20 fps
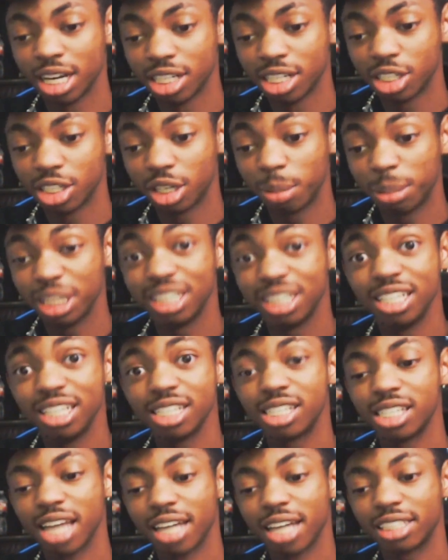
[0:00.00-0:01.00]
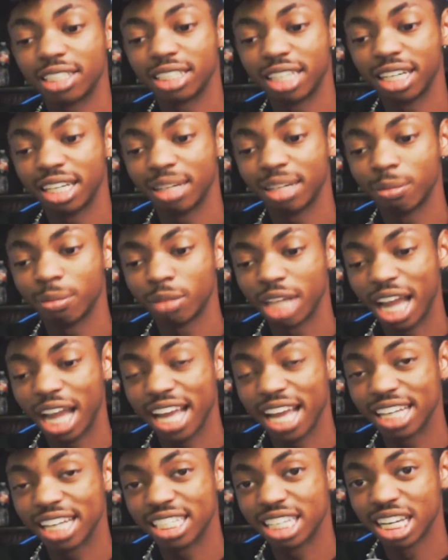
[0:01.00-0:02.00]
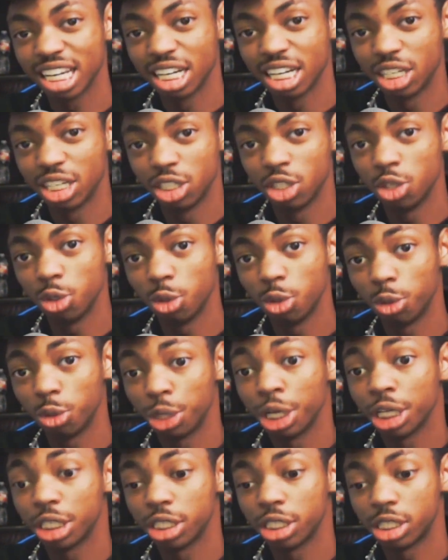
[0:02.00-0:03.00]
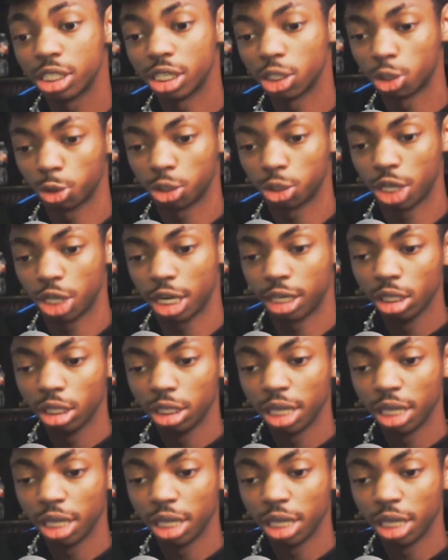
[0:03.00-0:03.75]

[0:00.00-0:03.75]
It's going to be this Saturday at noon Central Time.